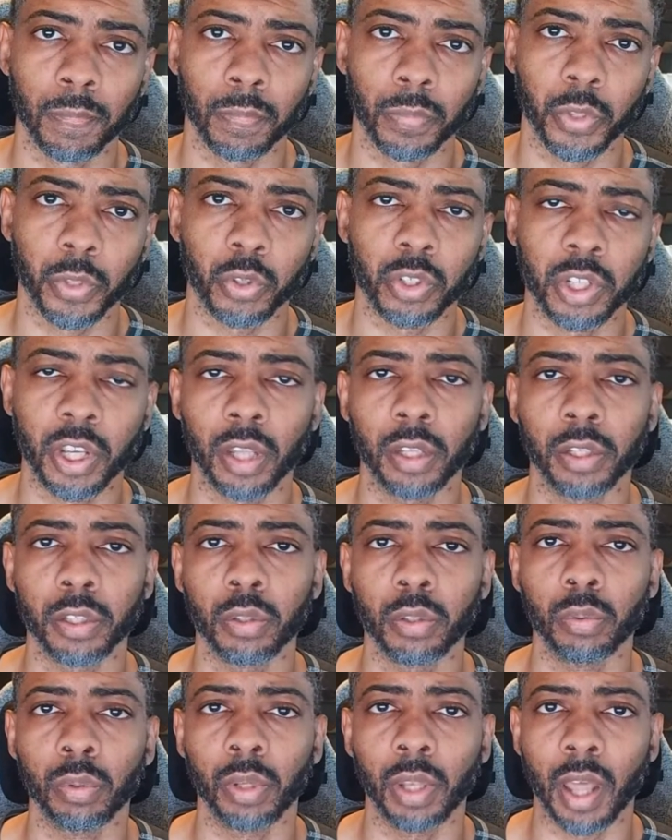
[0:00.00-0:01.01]
They're telling
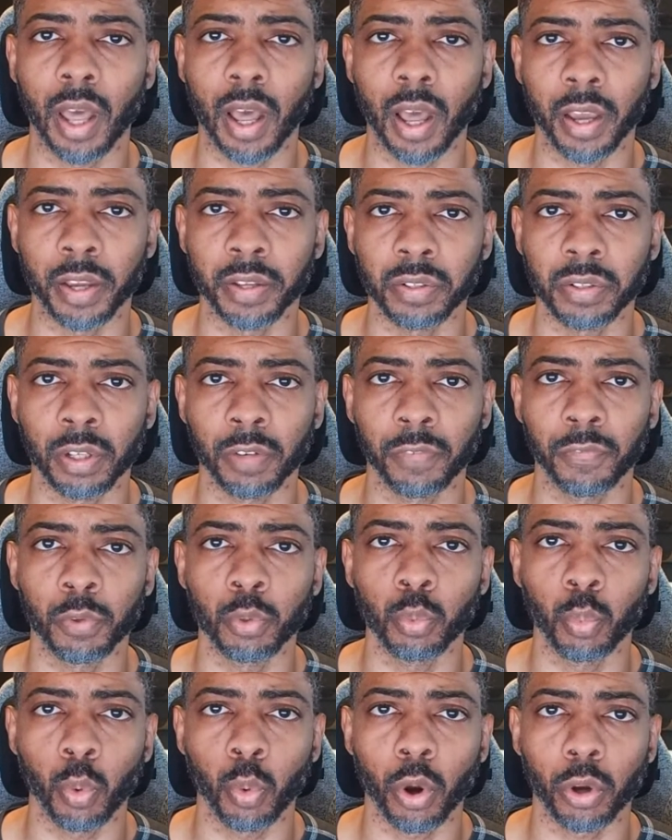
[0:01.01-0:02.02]
you lies that if you
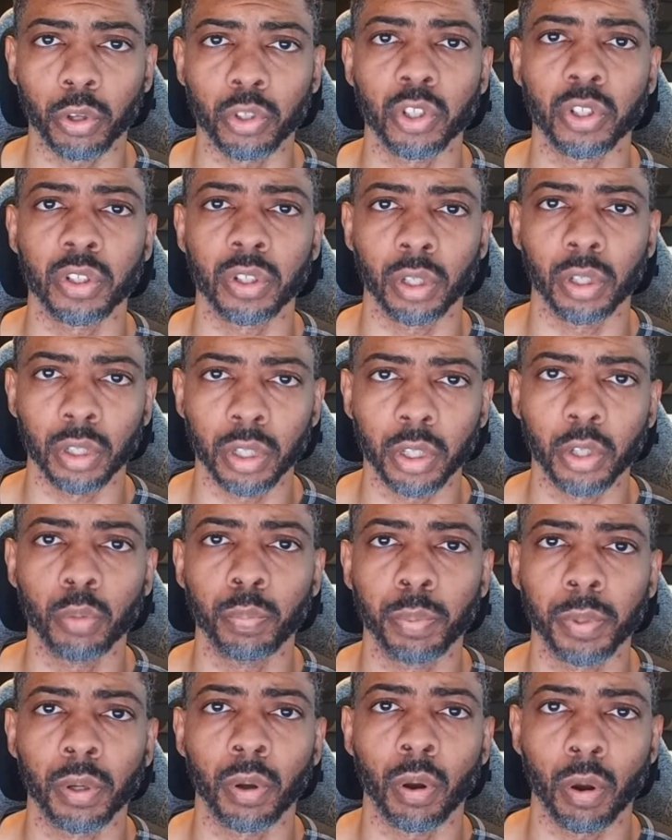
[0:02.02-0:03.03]
work just a little
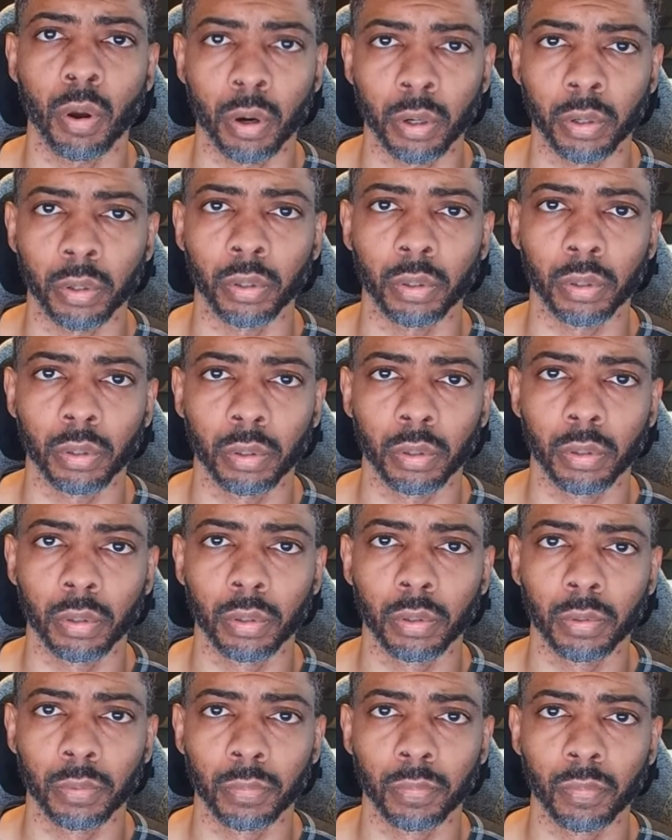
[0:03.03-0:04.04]
bit harder,
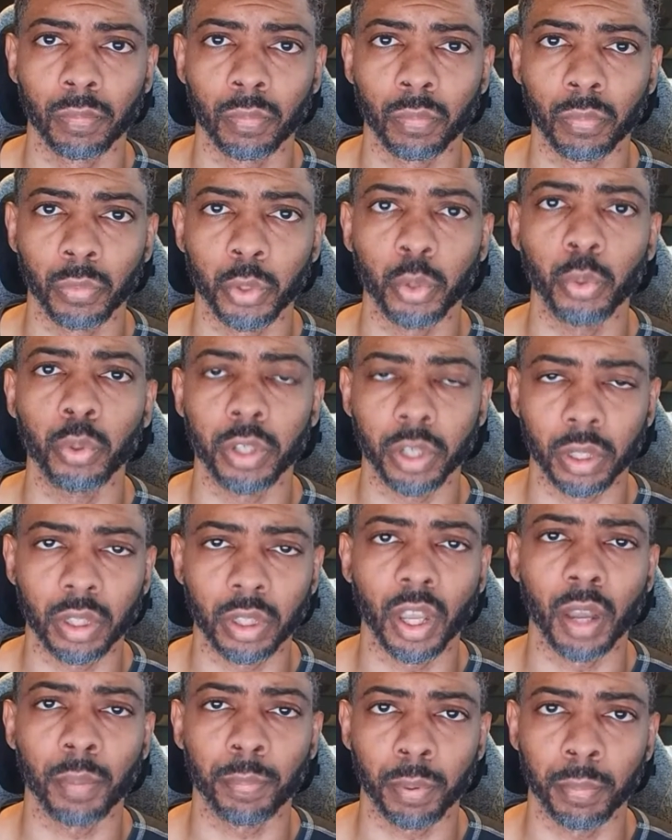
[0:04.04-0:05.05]
you'll get
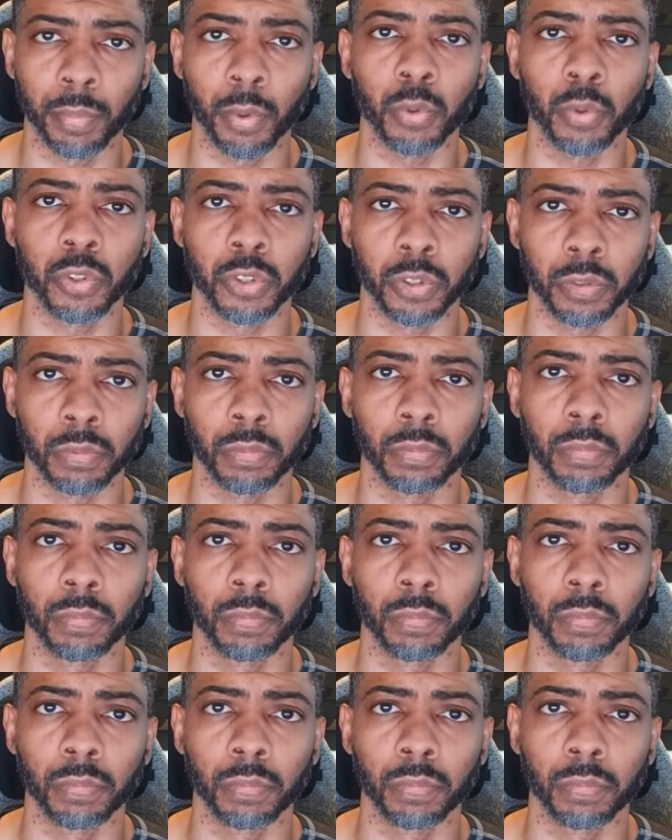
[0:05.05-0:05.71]
that promotion.